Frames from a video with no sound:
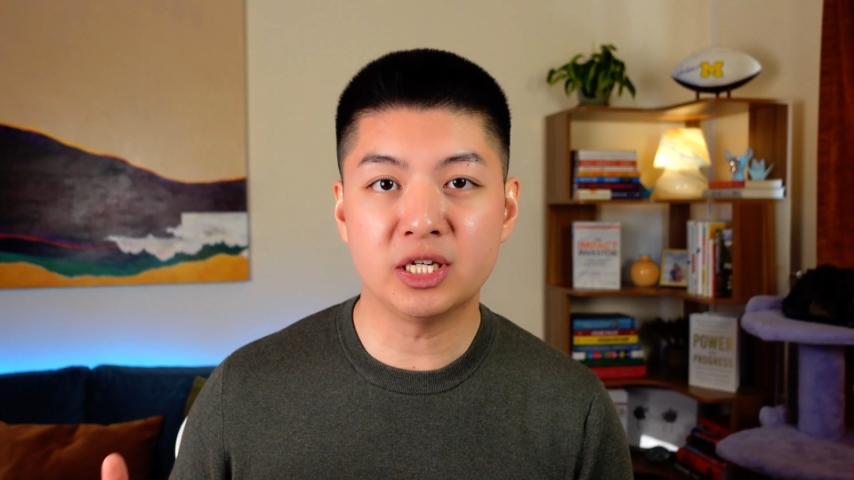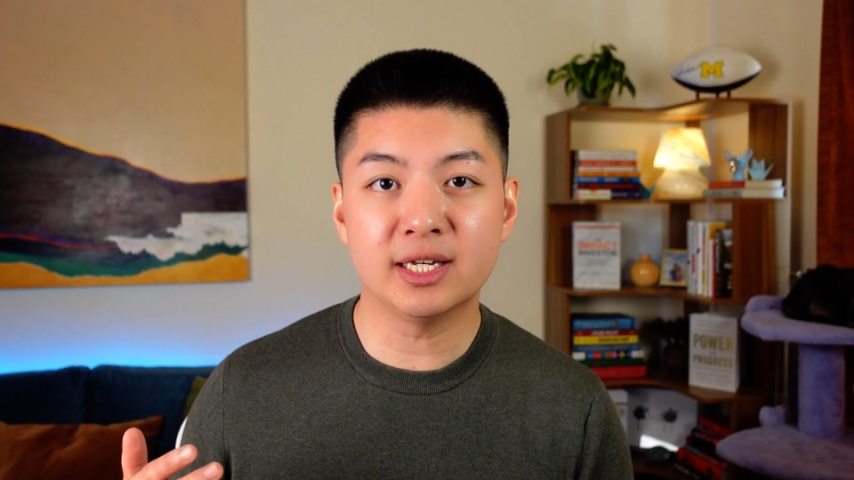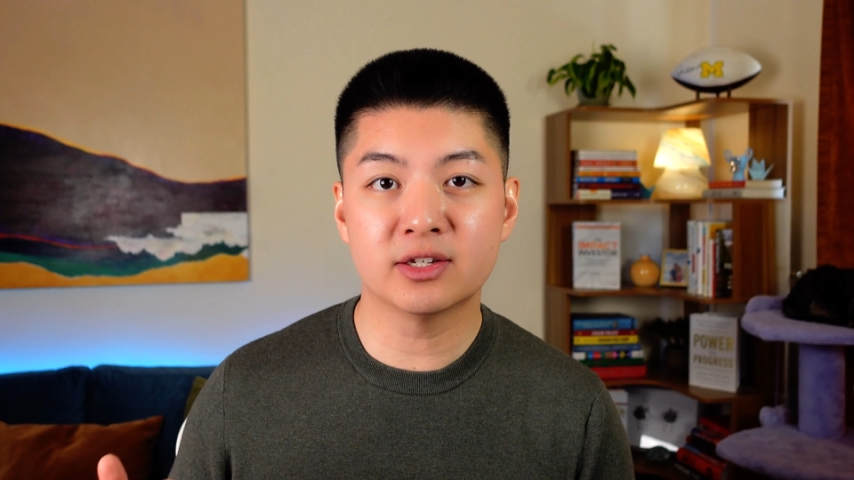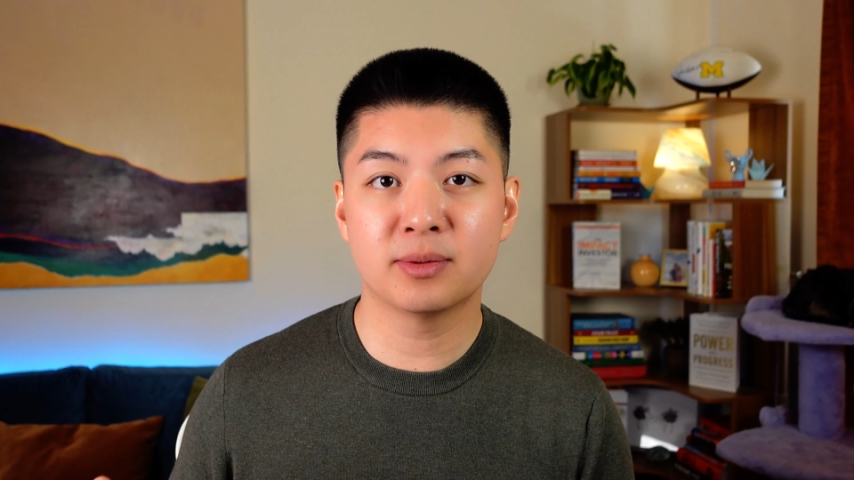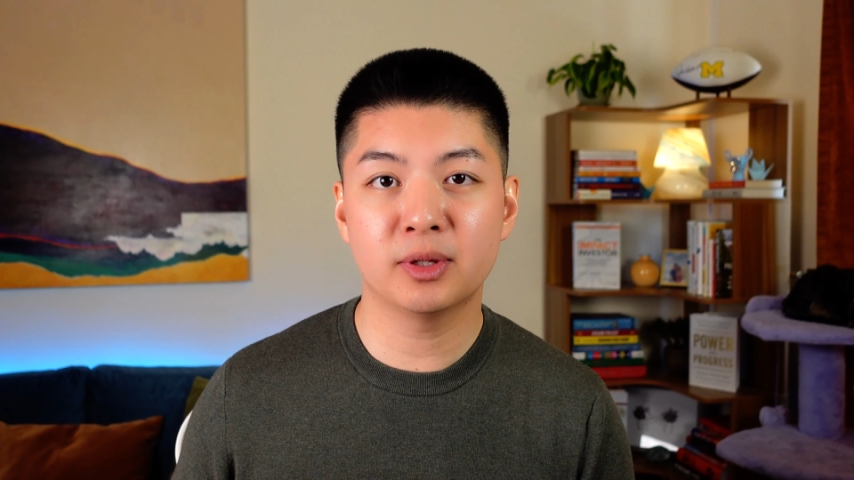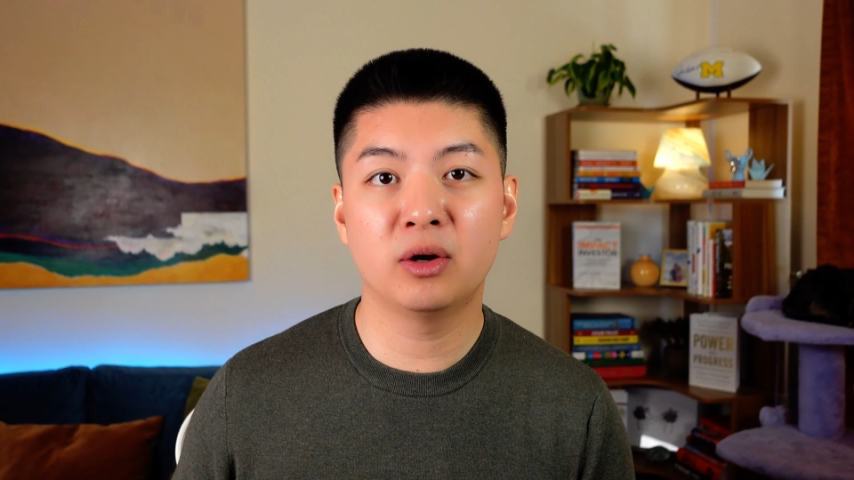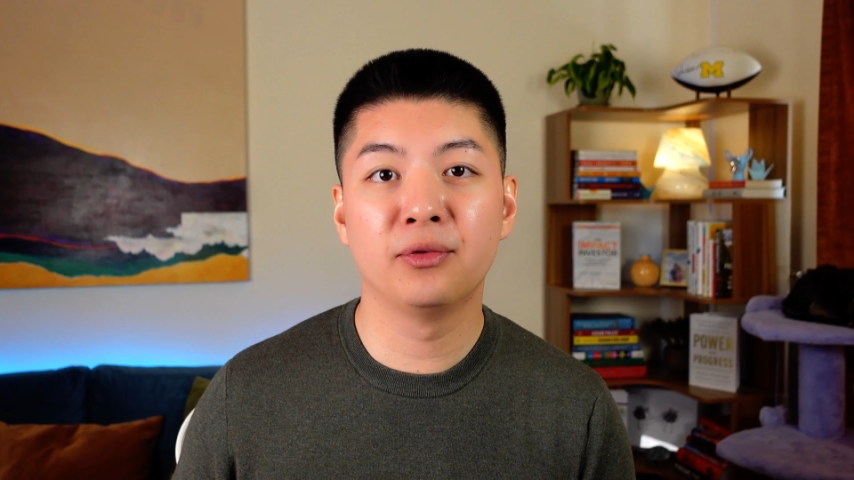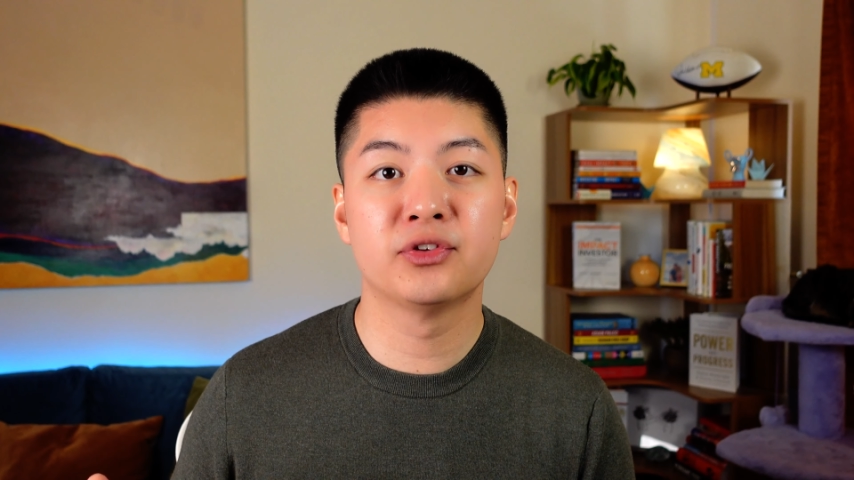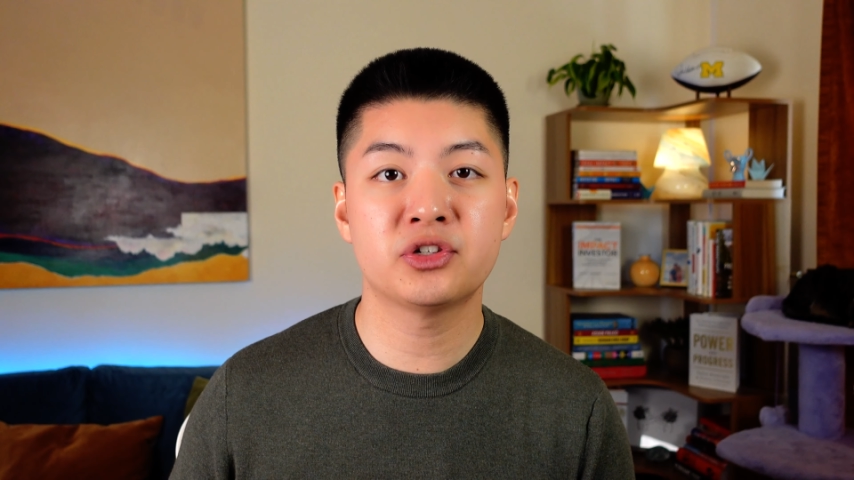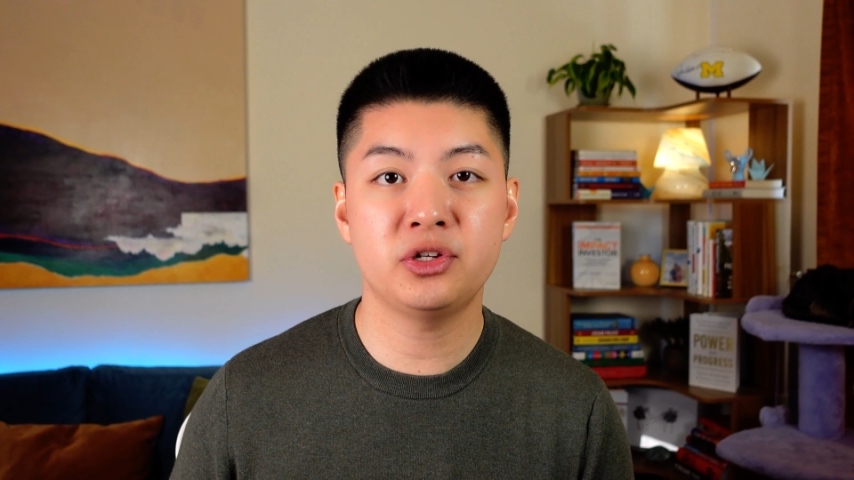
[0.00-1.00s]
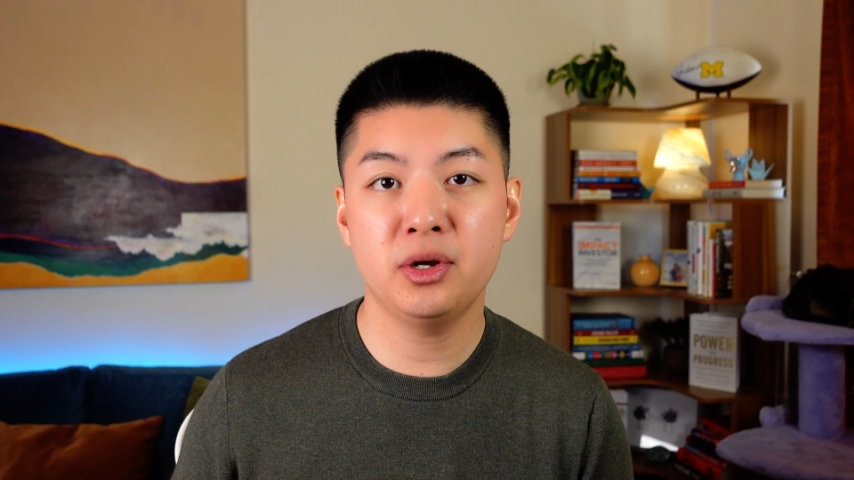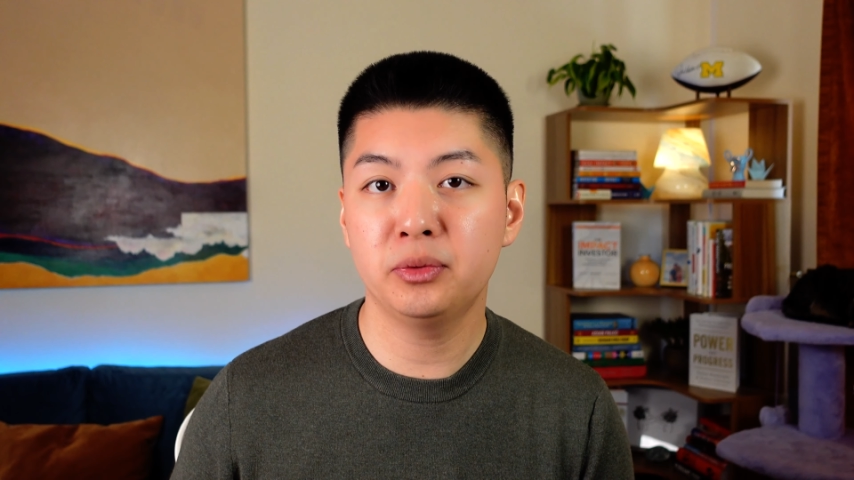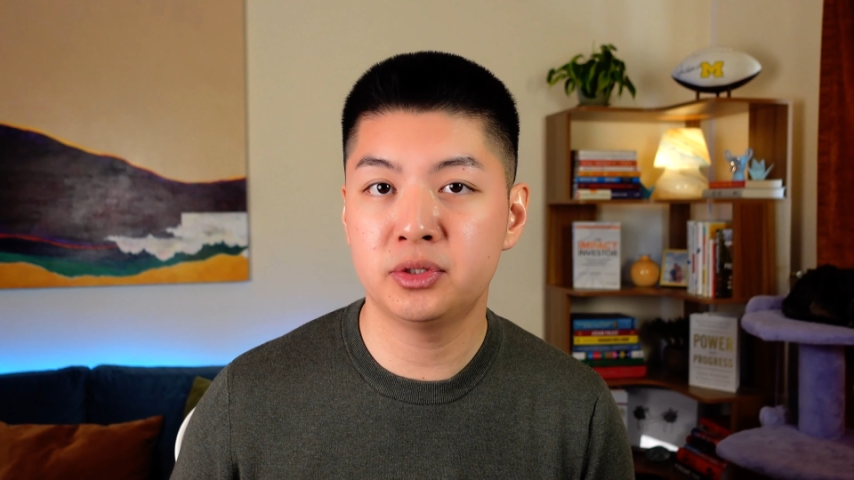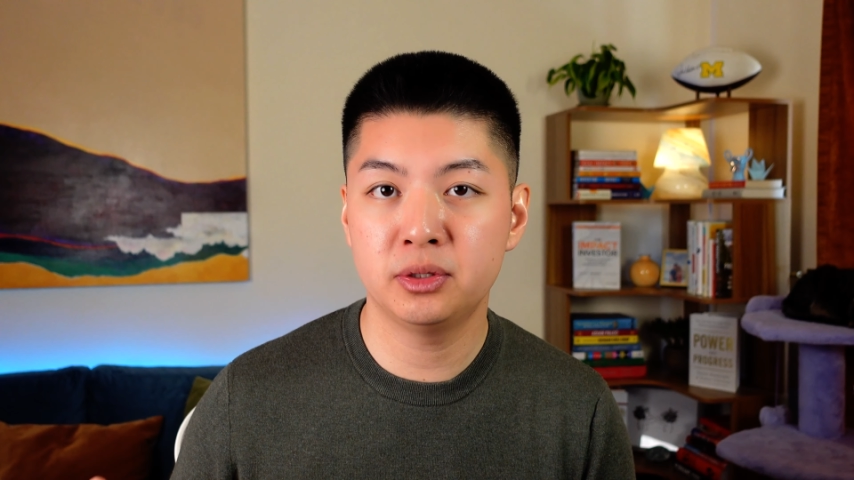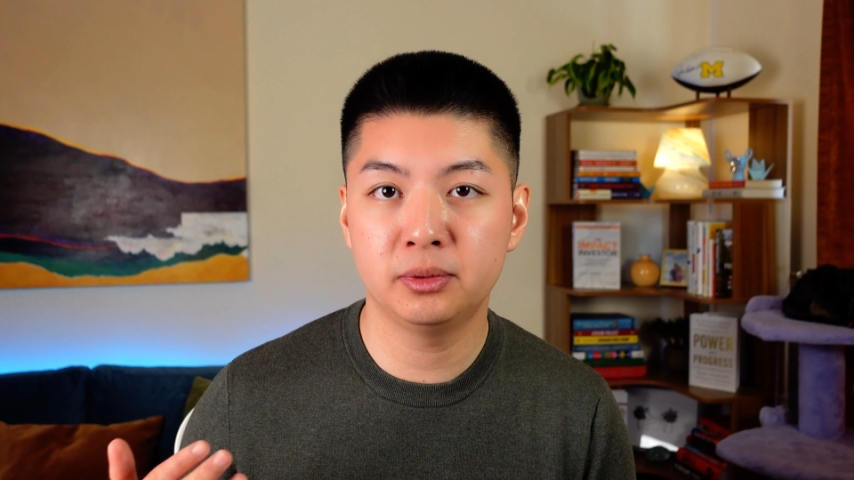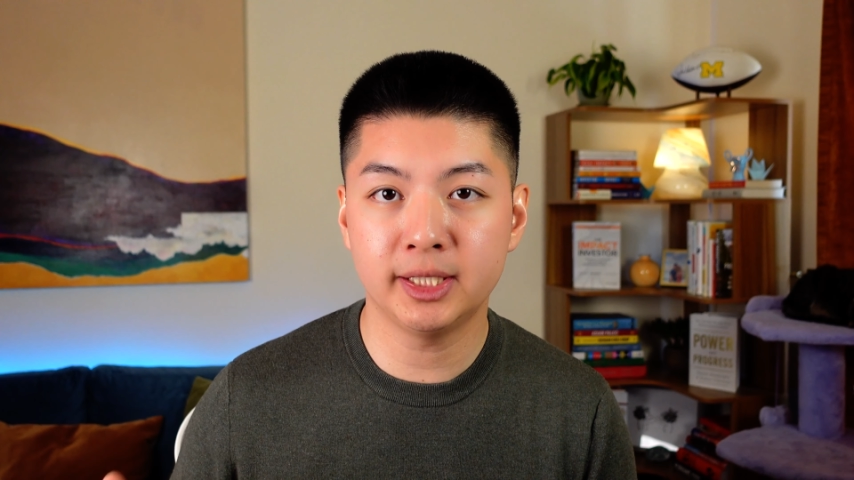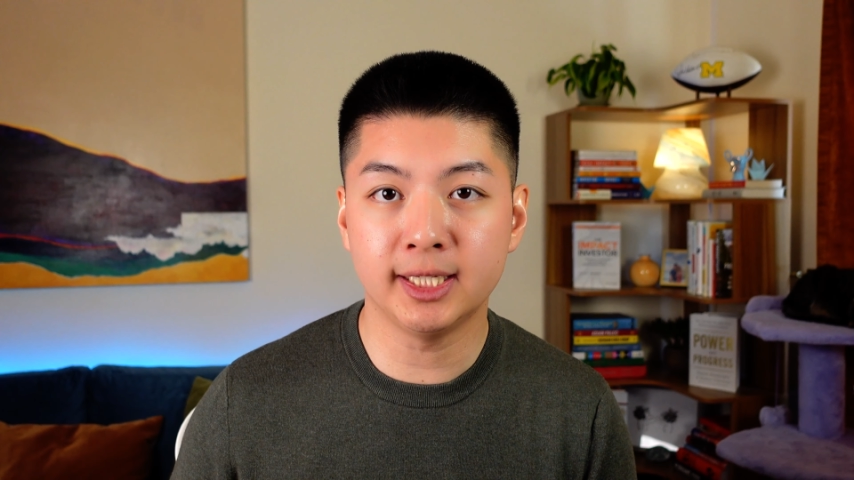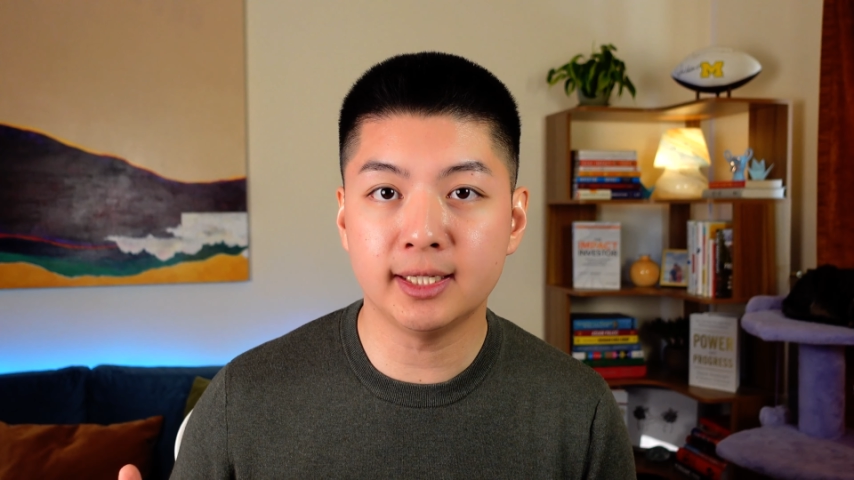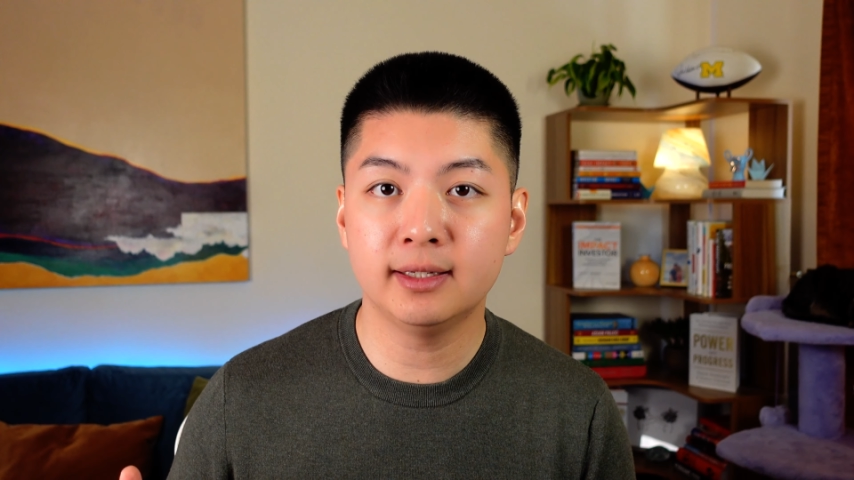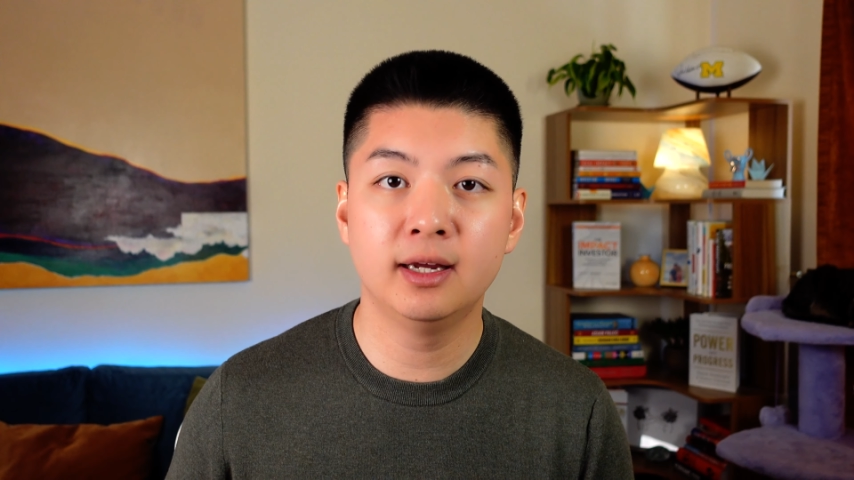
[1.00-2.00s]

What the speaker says: is something called CO2e,